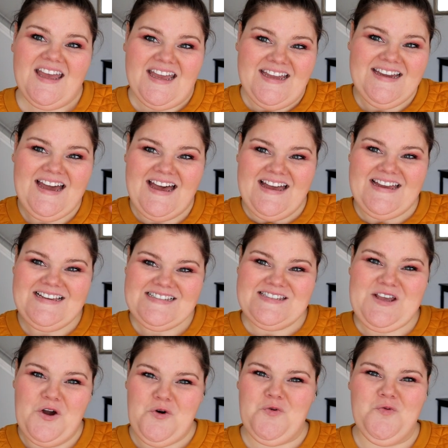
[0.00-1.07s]
Hey guys,
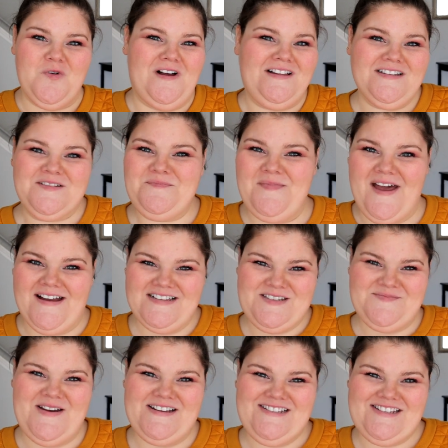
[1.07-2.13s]
welcome back
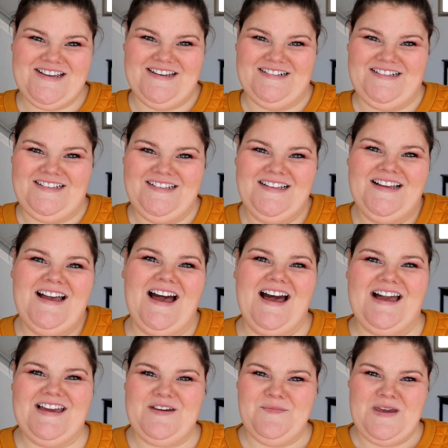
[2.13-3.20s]
to my channel.
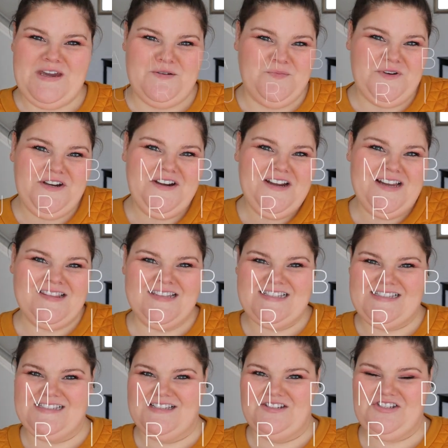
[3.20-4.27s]
I am Amber and
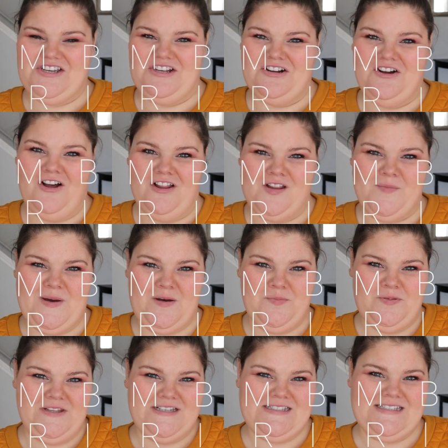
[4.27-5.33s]
this is a channel all
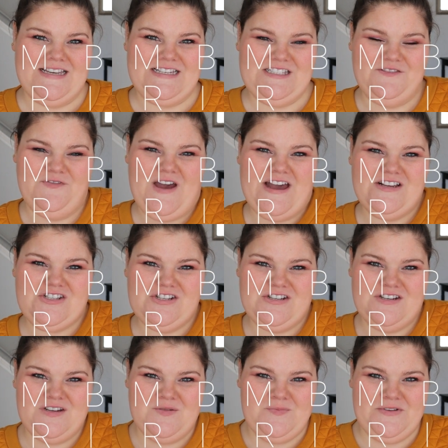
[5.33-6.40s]
about plus size
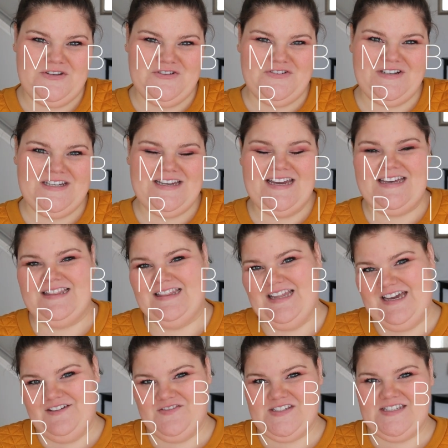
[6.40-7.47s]
fashion, beauty, and
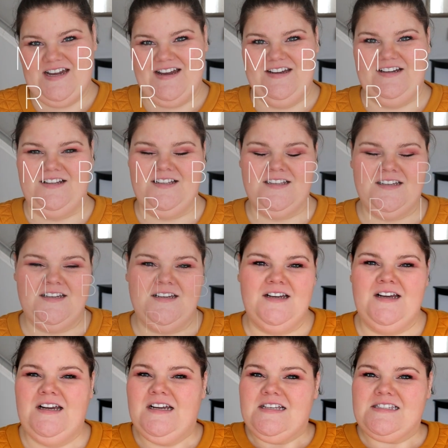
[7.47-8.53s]
lifestyle.
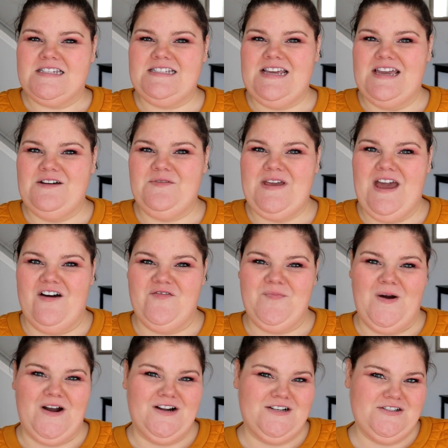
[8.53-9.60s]
Today we have
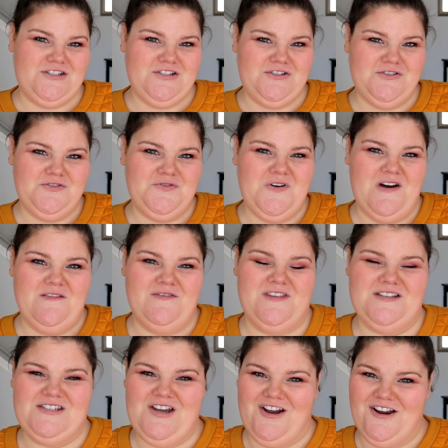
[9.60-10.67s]
part two of
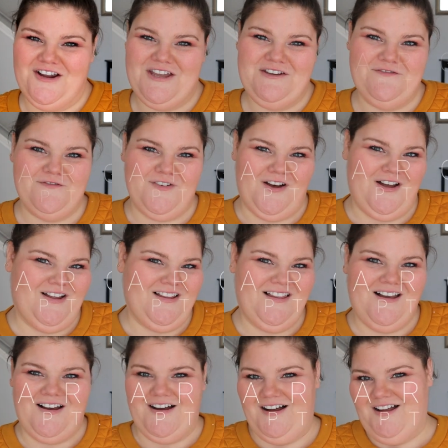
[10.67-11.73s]
the Target Fall
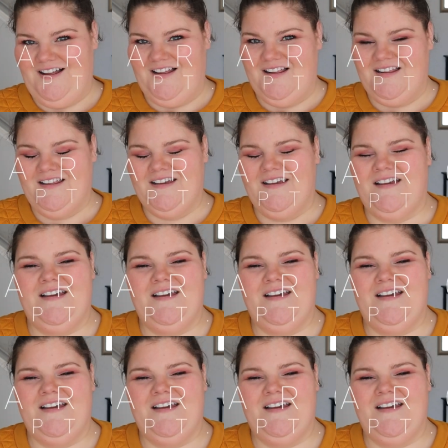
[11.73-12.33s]
Haul.